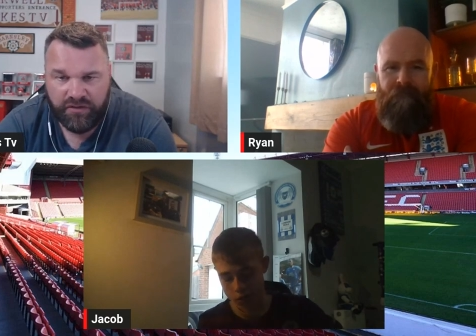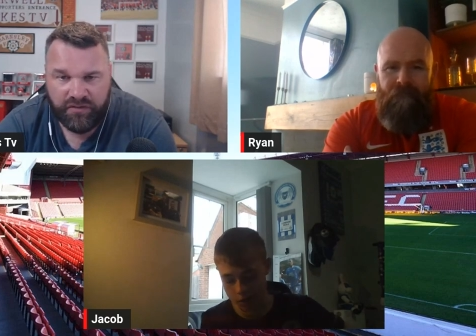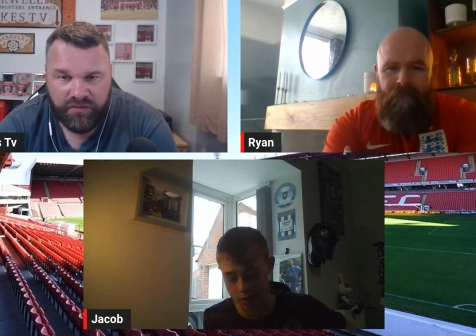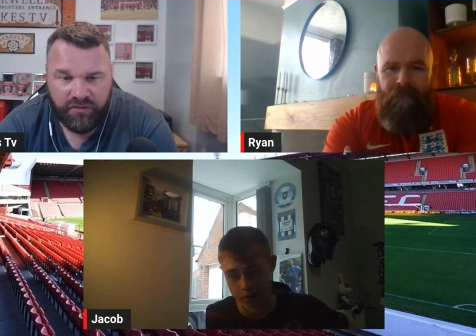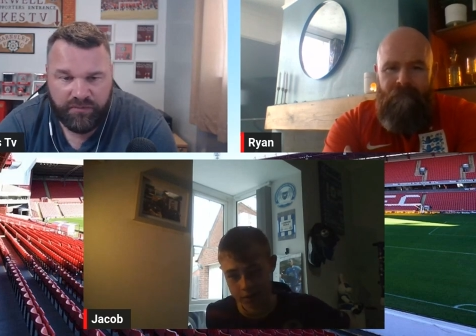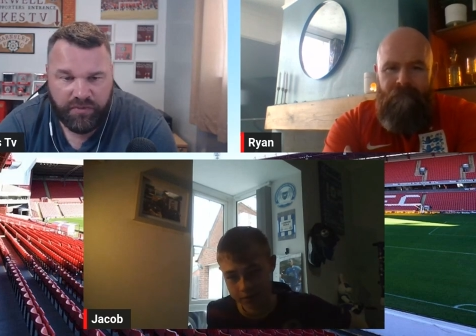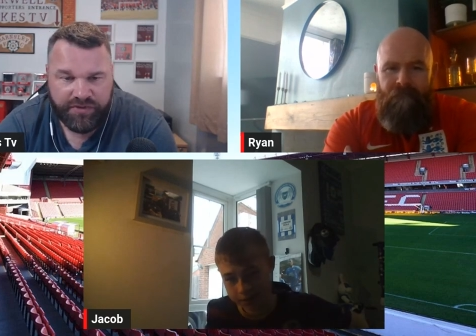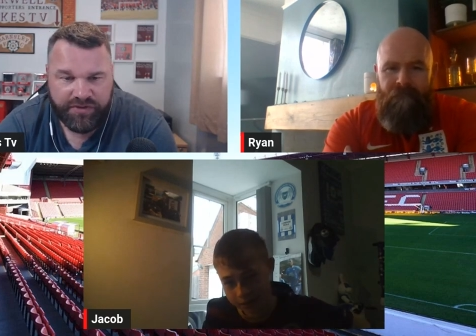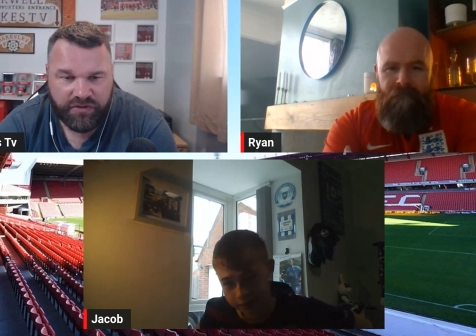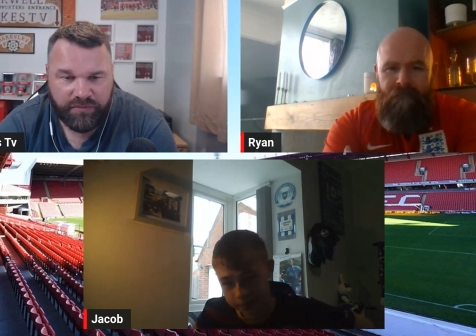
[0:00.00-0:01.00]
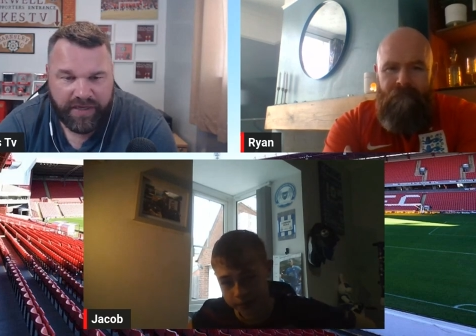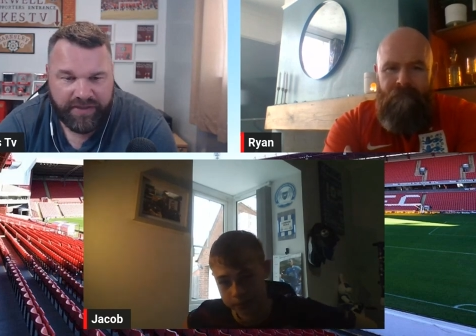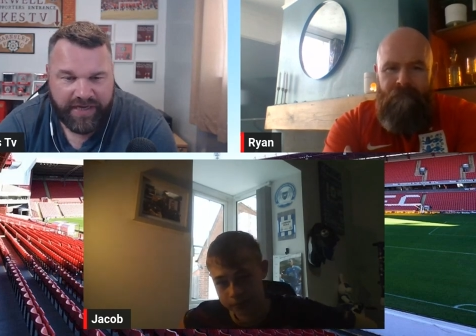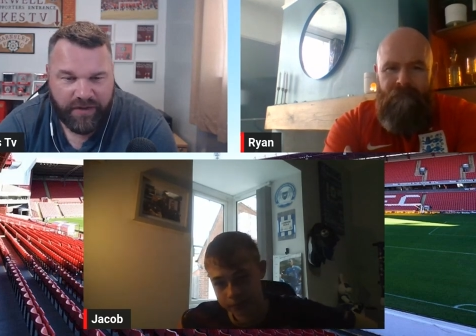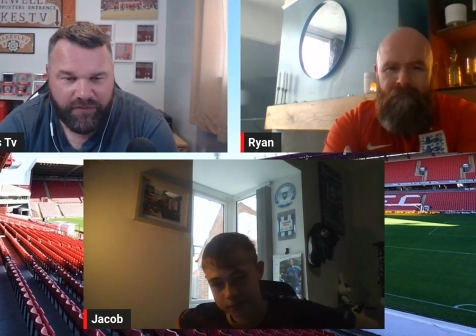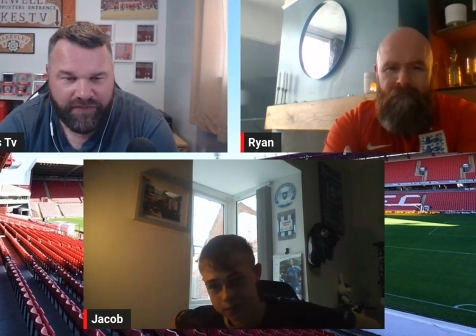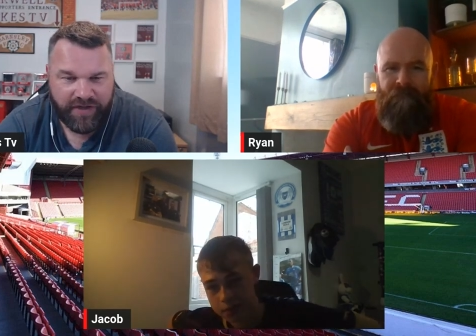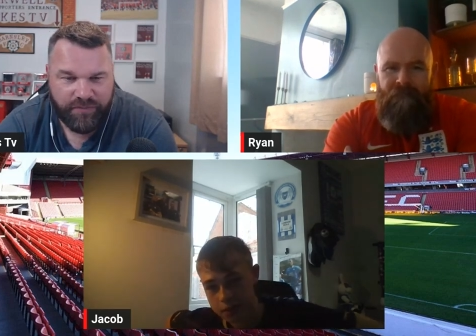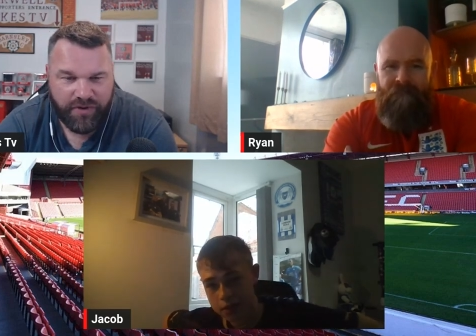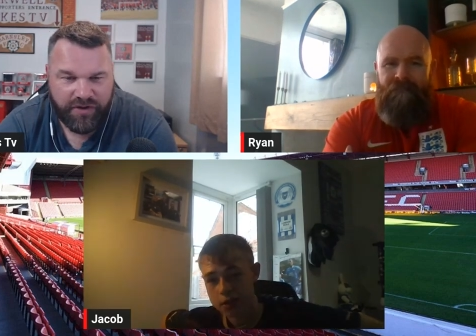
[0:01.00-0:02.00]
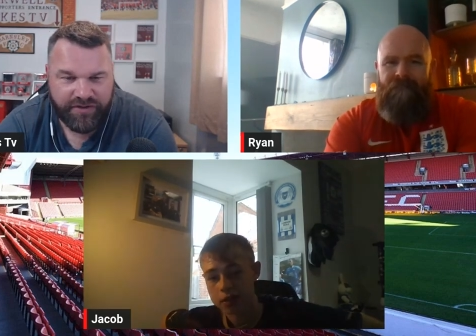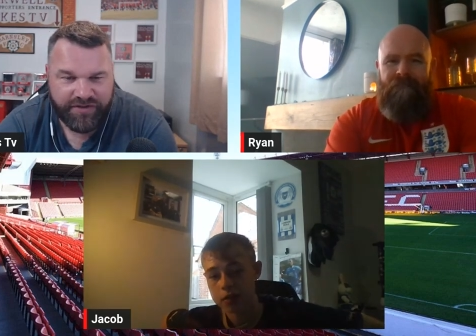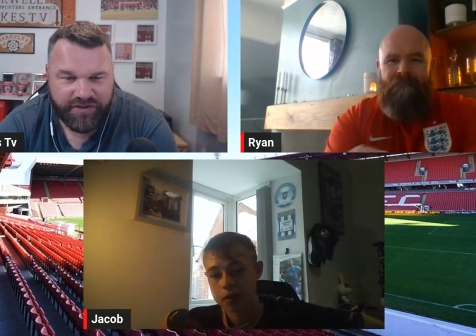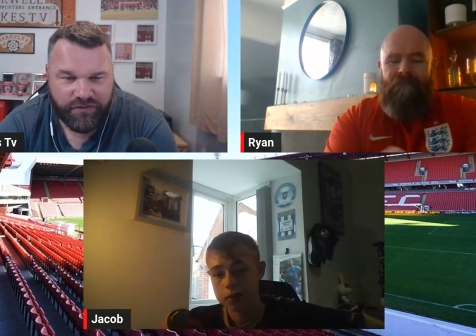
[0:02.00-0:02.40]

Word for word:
Speaker 1: You'll be wanting to go back down with 3 points, and